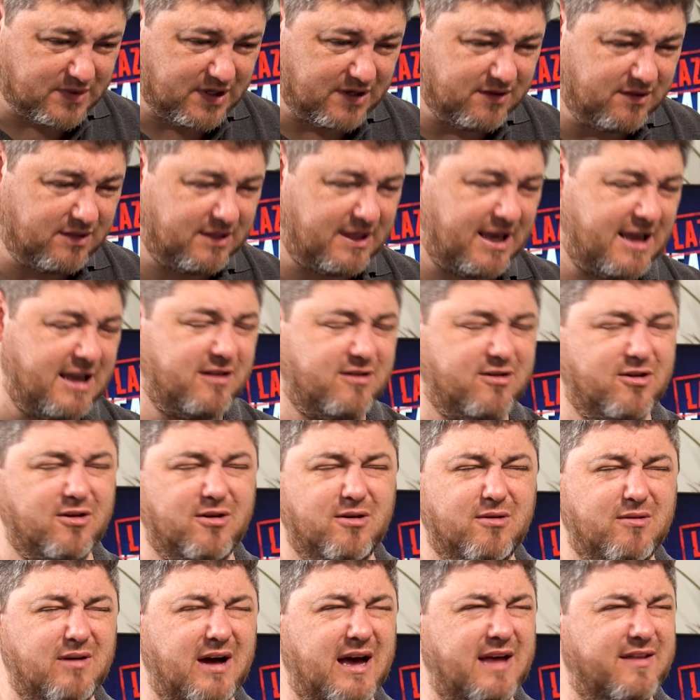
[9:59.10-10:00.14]
they
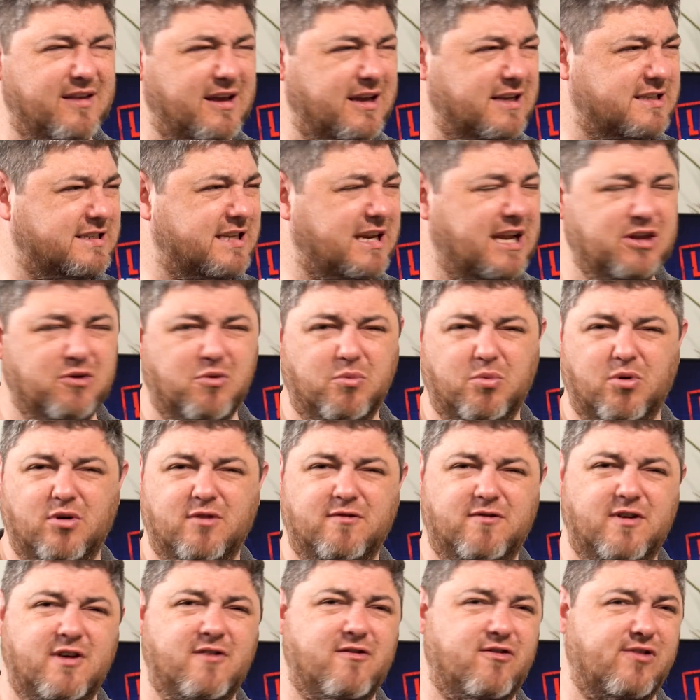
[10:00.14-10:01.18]
do, I think it's an annual
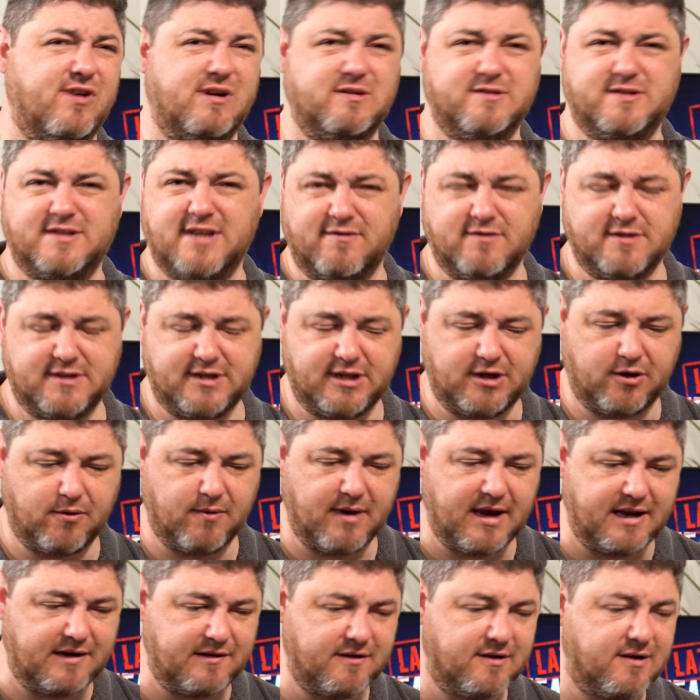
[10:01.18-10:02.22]
booking fee of around 70
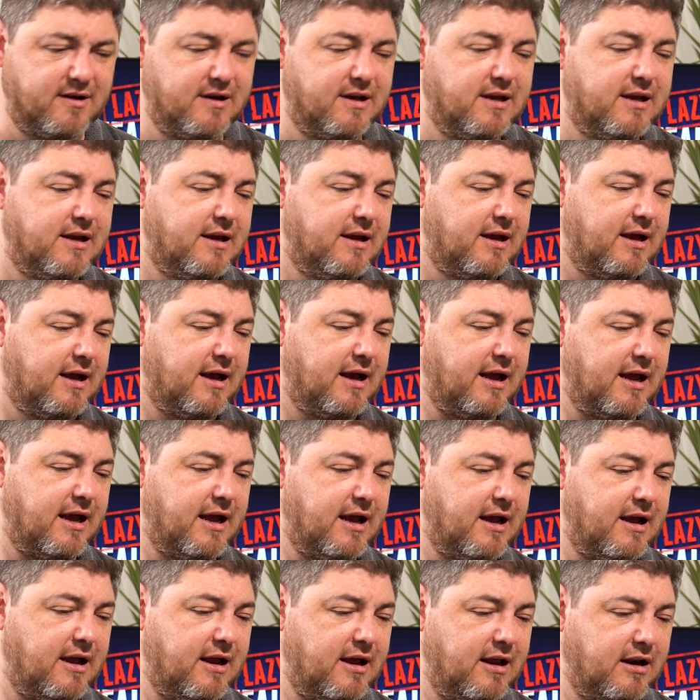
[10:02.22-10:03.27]
quid
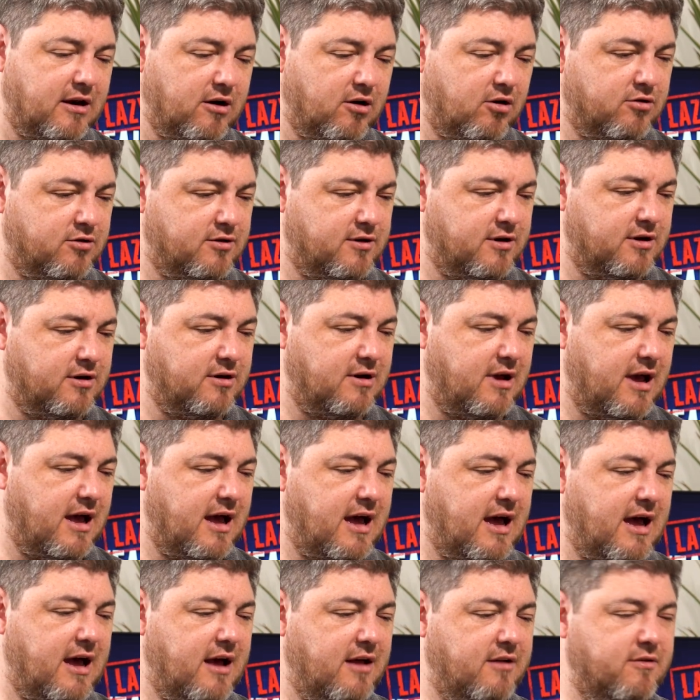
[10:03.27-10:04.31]
in London,
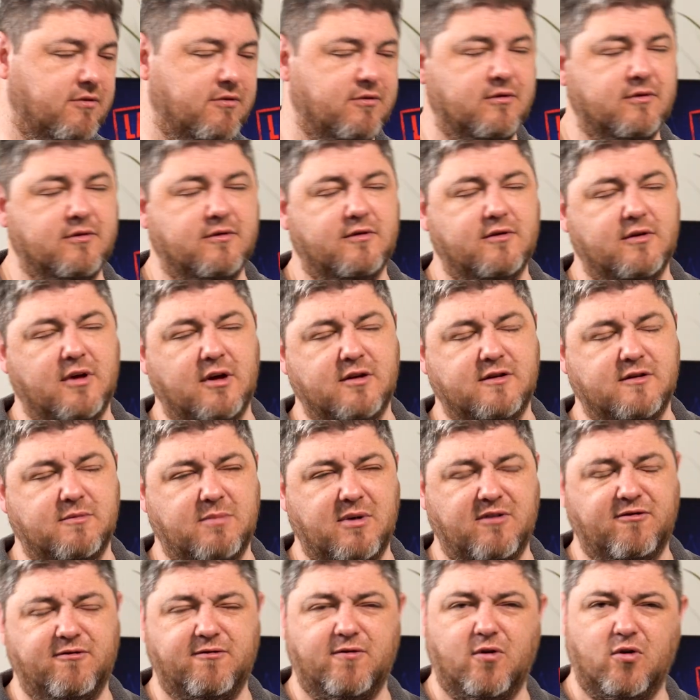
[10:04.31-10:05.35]
and it's
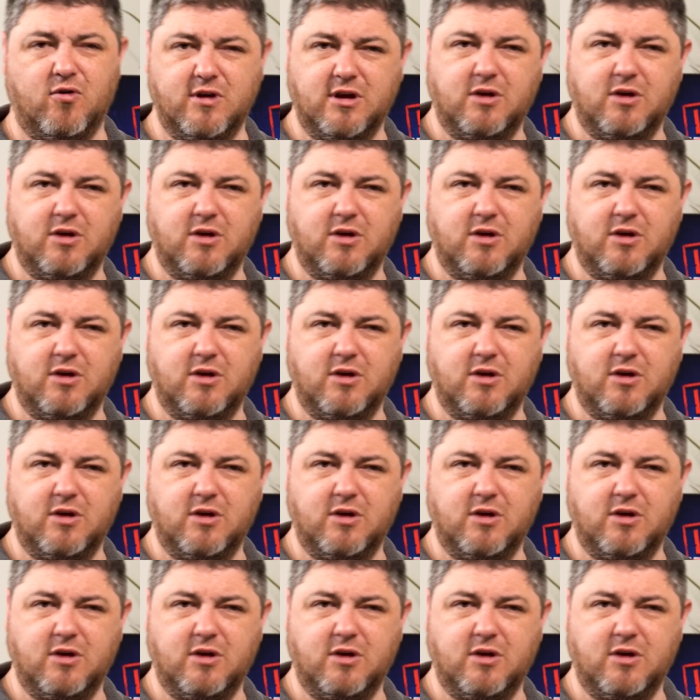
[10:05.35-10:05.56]
about 40